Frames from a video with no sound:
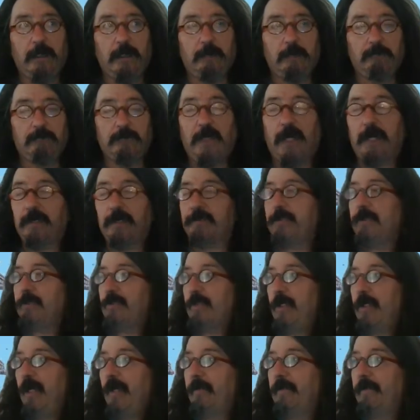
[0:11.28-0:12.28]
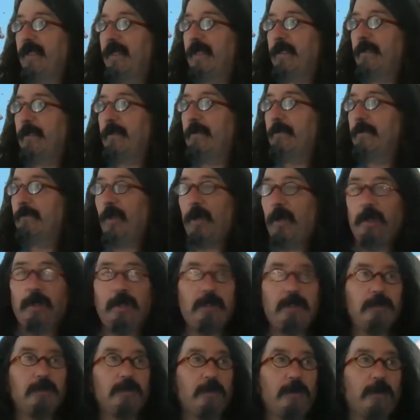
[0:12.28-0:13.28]
Nazi Germany,
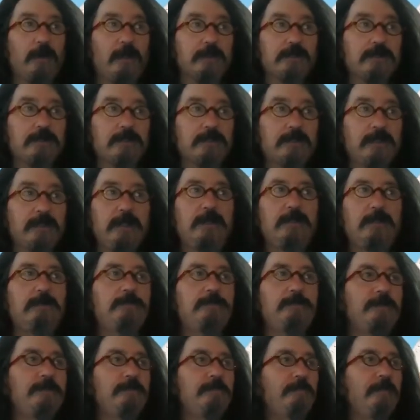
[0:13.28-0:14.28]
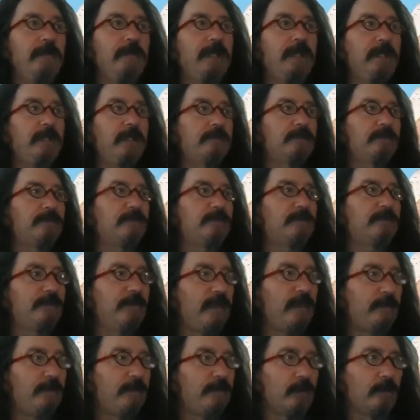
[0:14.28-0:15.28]
Holocaust, kills millions of
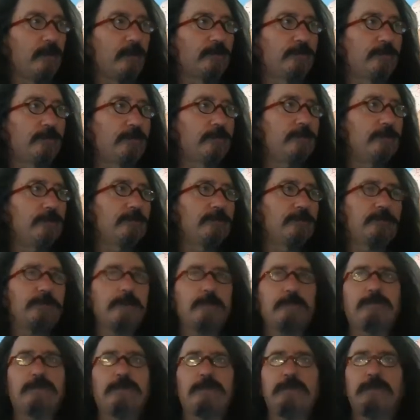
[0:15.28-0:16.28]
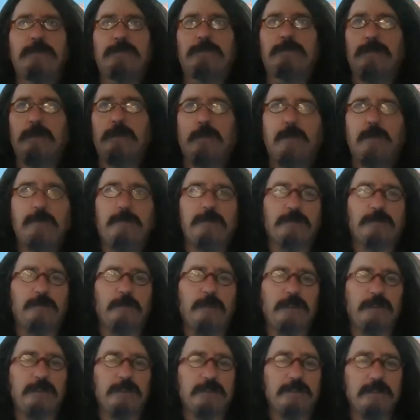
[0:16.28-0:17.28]
people, Jews, Gypsies, Jehovah's
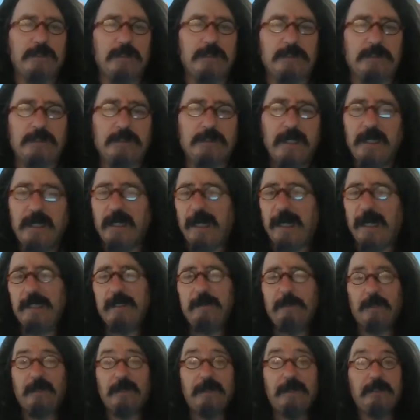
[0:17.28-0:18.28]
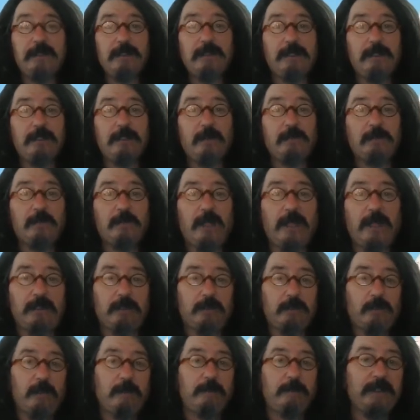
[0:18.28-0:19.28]
Witnesses, anybody they don't like.
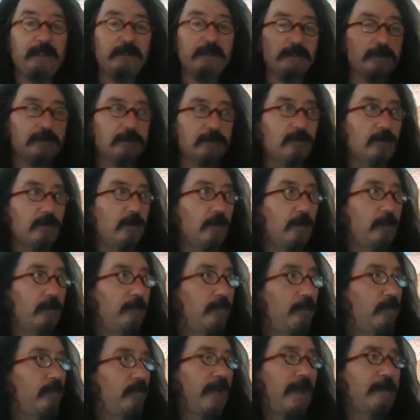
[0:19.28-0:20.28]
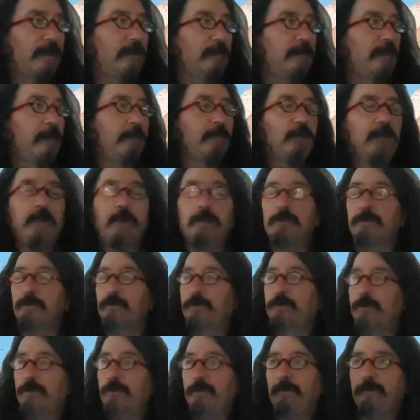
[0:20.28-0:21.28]
Communists, sure, rack them up,
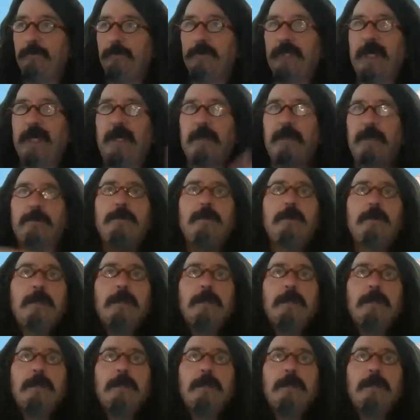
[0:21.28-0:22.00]
shoot them down,